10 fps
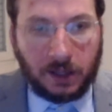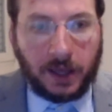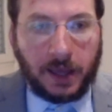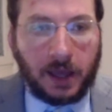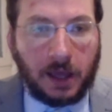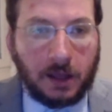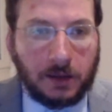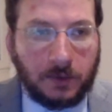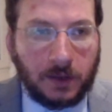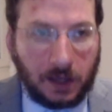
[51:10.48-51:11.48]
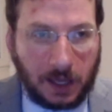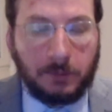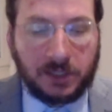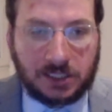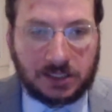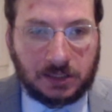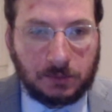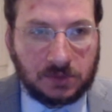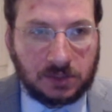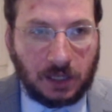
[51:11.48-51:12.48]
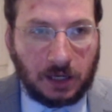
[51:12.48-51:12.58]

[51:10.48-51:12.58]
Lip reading: the Elbit Systems